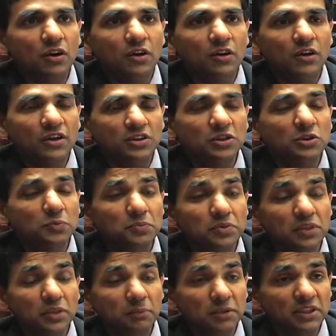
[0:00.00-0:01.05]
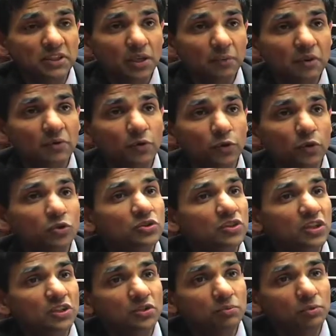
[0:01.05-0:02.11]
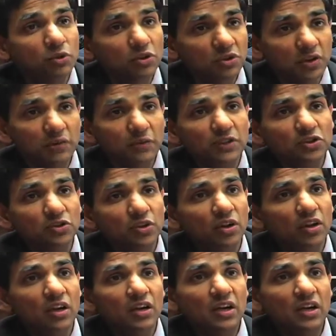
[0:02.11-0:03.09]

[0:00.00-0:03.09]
Nations, the peacekeeping force is more universal